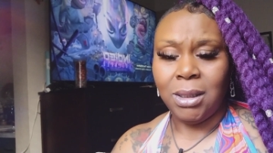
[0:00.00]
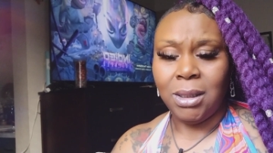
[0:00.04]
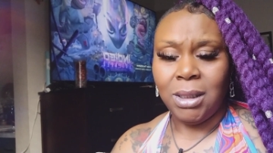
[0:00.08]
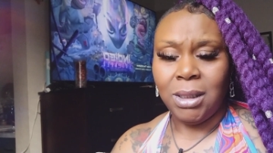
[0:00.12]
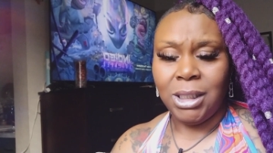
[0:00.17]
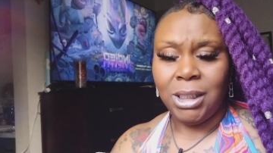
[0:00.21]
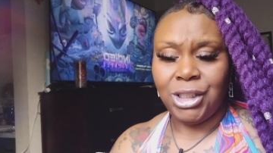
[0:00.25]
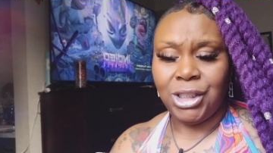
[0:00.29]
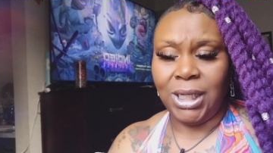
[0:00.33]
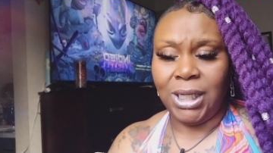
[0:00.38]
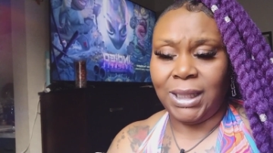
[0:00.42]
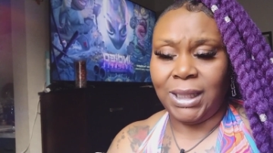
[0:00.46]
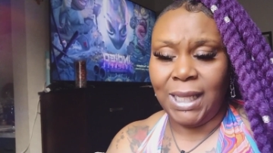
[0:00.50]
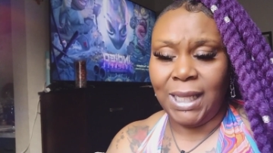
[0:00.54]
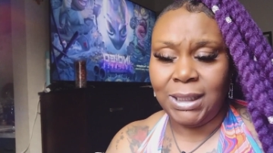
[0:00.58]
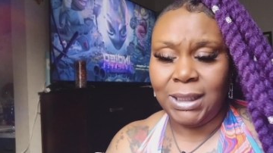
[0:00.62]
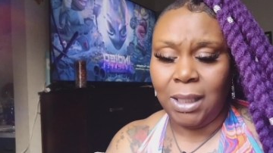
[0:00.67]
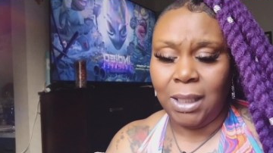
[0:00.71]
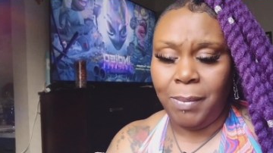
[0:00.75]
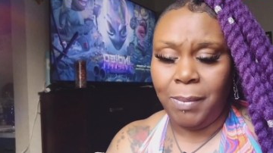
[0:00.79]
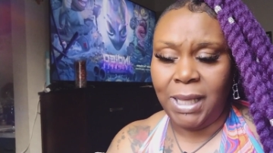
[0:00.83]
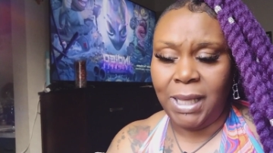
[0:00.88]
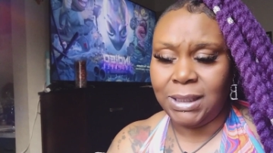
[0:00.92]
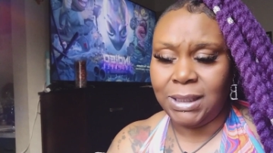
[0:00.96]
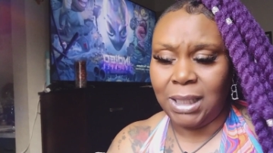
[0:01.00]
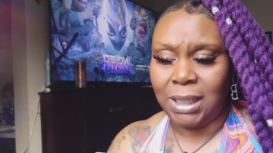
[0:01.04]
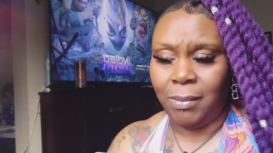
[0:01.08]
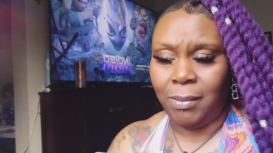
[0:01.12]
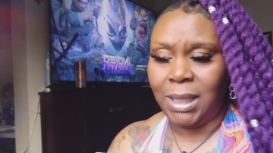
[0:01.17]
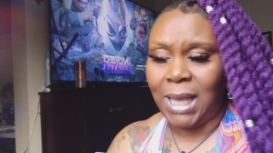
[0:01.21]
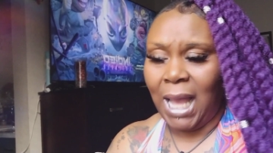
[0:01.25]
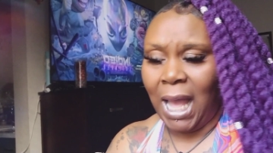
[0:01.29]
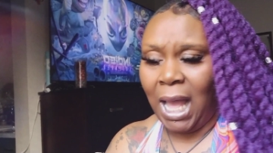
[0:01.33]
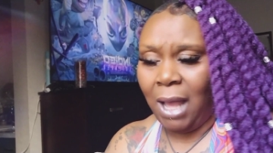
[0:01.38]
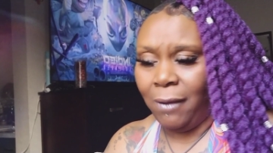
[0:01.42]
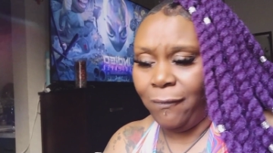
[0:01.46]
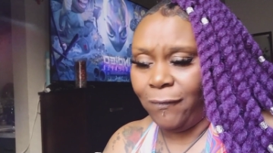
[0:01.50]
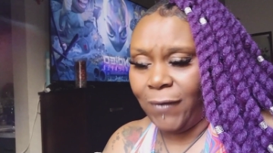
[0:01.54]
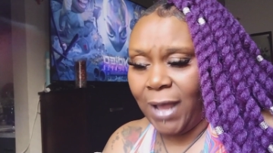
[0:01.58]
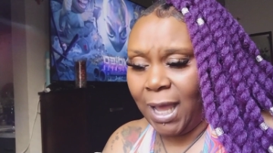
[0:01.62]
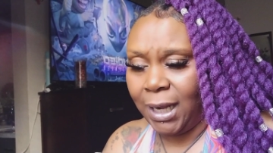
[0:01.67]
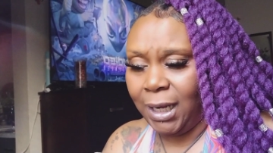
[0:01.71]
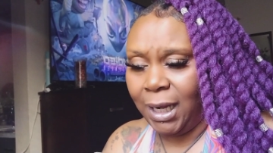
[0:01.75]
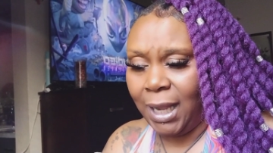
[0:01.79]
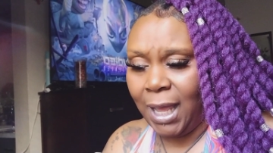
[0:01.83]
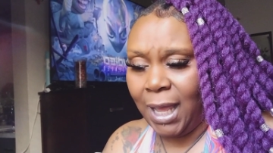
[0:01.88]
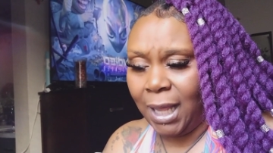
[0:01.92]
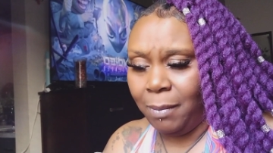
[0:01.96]
Shit, this could be some of y'all
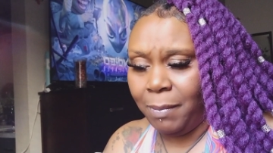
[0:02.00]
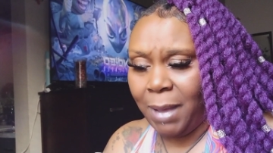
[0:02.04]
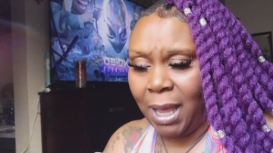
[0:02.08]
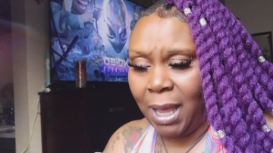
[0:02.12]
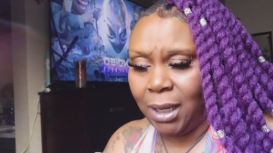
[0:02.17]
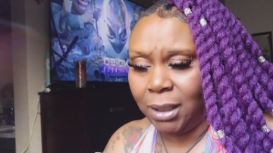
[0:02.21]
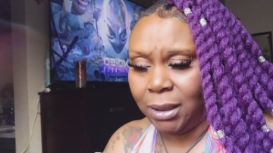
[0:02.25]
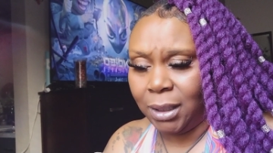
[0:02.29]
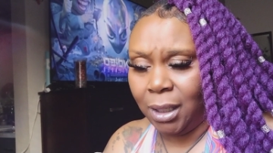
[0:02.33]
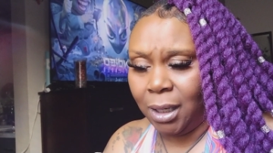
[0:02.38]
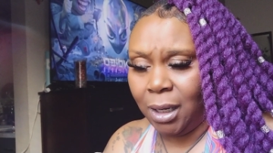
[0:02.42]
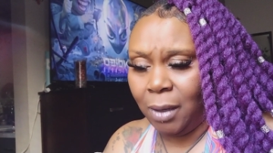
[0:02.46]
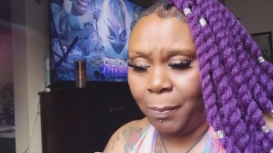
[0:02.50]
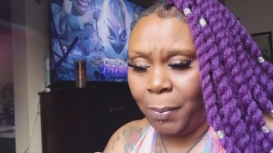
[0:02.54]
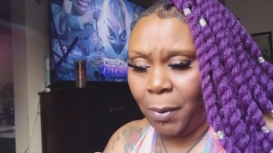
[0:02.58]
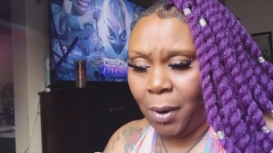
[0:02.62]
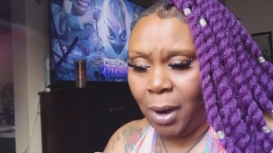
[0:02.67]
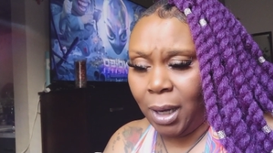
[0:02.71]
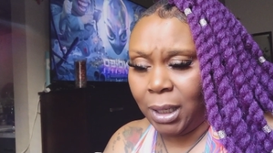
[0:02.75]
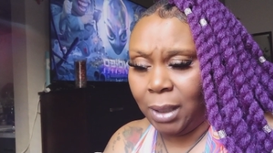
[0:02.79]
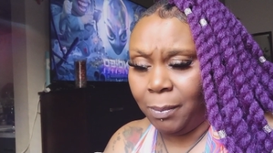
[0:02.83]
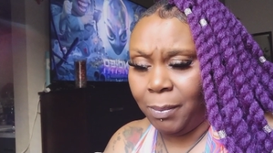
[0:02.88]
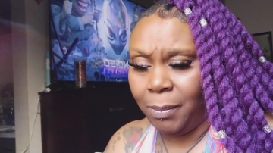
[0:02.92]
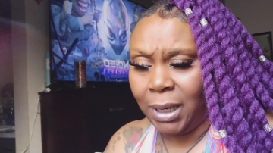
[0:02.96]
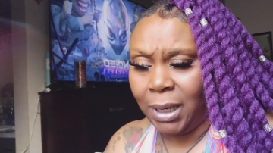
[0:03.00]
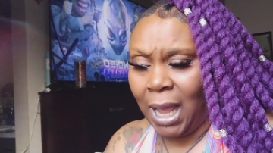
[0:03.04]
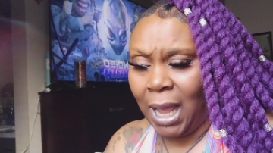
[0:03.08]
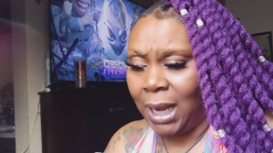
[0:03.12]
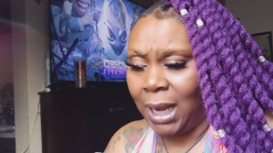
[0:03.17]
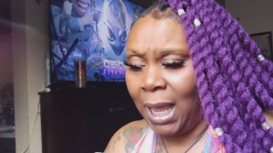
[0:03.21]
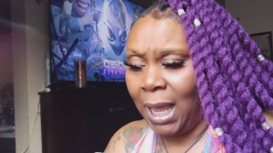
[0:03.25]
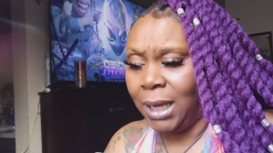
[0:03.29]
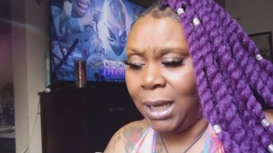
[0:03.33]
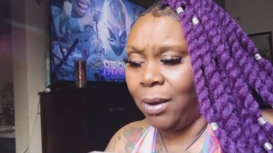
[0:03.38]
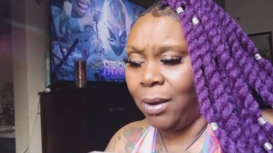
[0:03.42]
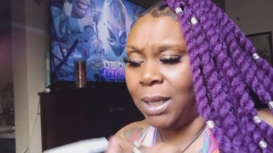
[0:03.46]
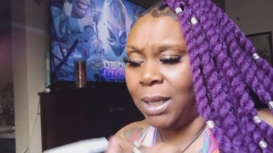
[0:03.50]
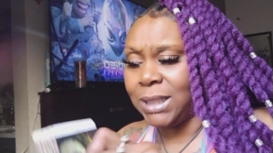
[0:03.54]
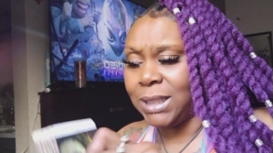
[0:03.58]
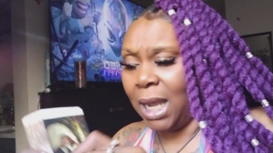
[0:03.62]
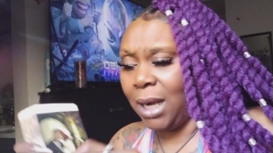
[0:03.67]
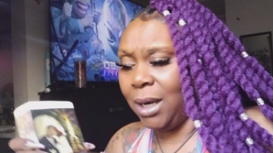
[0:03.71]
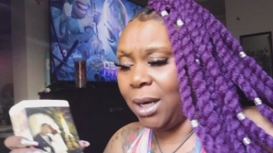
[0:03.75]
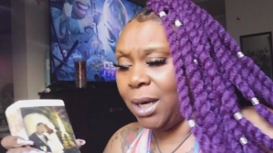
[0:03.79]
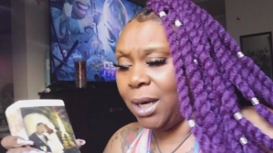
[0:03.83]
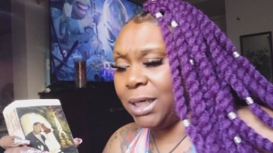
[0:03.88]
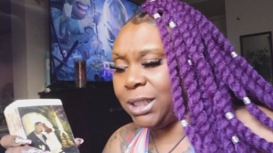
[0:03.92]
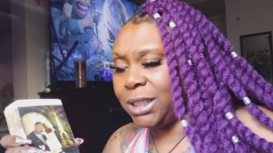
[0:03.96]
finding out about a third party, but all I know is I heard